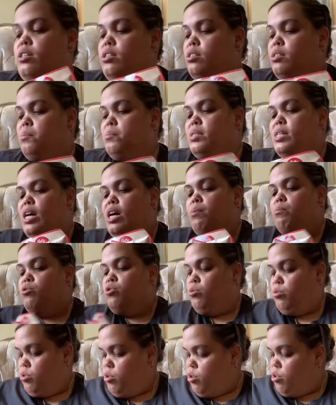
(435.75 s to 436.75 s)
Cause sometimes,
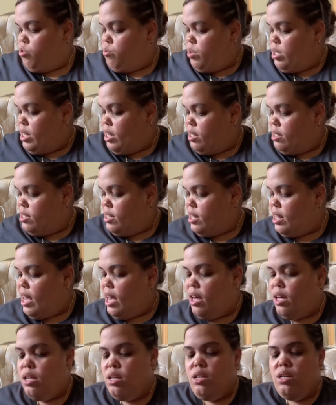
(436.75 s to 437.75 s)
you know, you get into
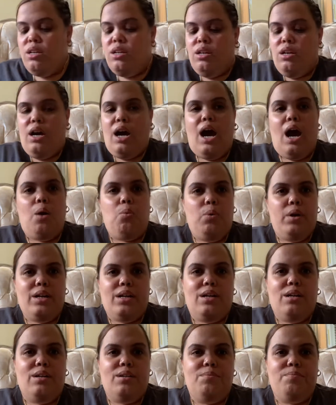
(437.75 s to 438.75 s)
that, I
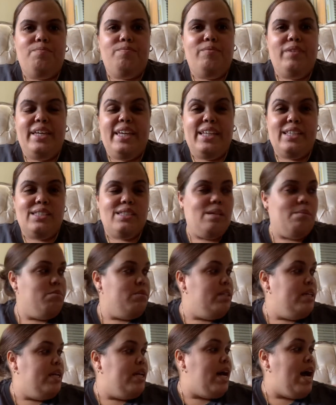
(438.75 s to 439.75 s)
wanna eat
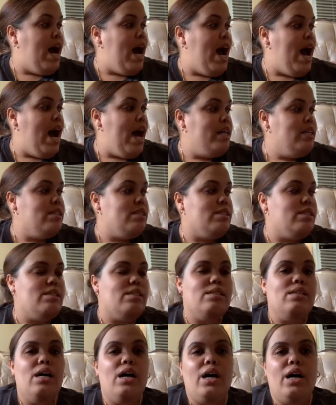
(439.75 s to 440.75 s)
something hot
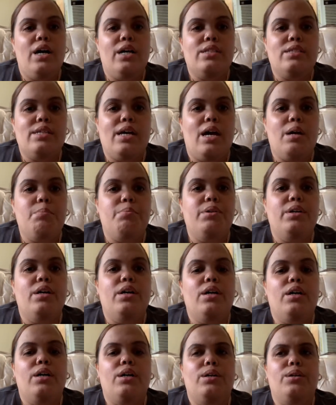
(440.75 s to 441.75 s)
uh, type of
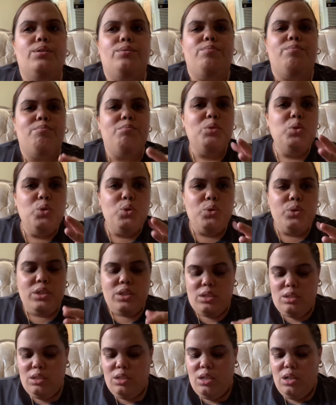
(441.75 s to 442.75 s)
uh, mood,
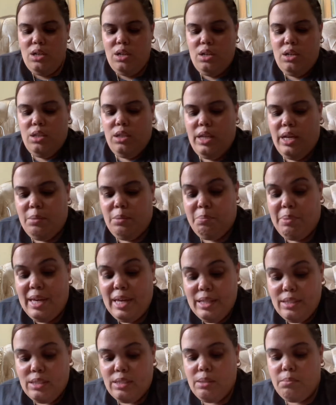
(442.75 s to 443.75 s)
like bake
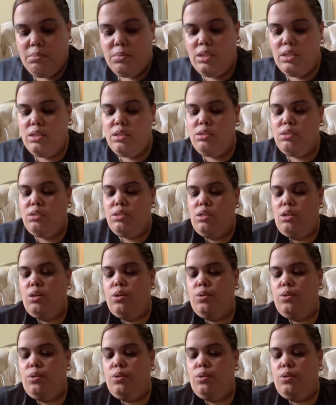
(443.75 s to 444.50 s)
something, so